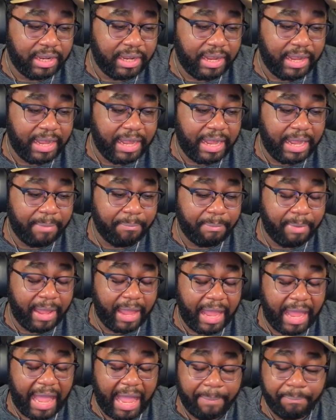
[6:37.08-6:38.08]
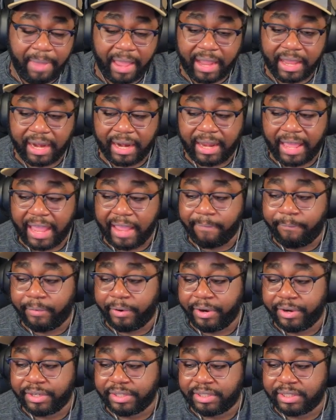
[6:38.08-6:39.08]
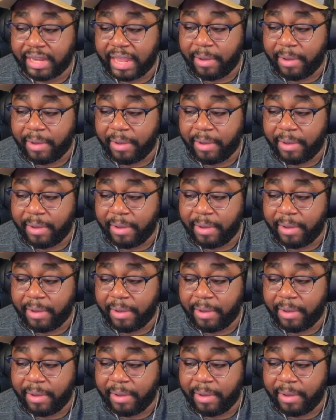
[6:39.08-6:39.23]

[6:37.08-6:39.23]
Um, I'm not gonna lie. At first,